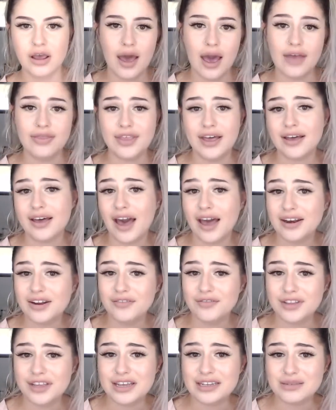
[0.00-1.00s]
And that kind
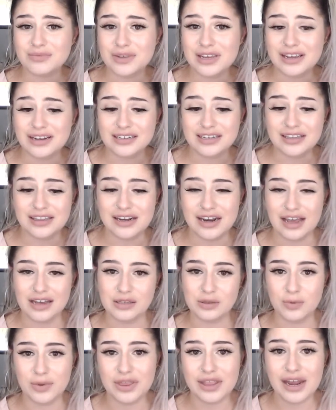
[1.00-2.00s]
of leads me into the next
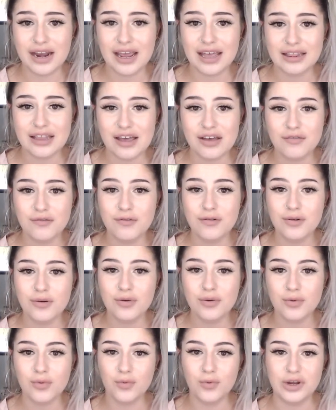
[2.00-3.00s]
one that I love,
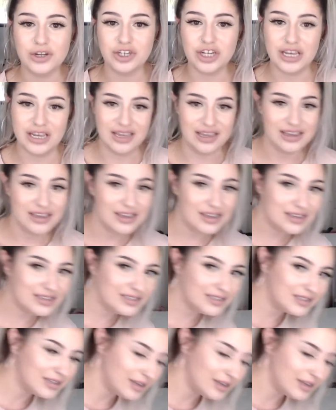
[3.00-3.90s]
which is